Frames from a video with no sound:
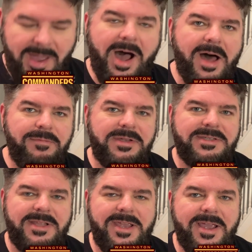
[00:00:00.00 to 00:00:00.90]

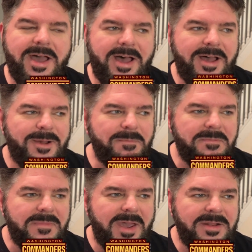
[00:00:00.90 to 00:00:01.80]
an
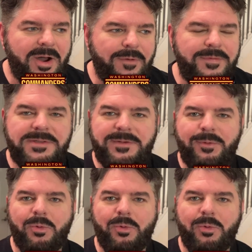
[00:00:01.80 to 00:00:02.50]
offensive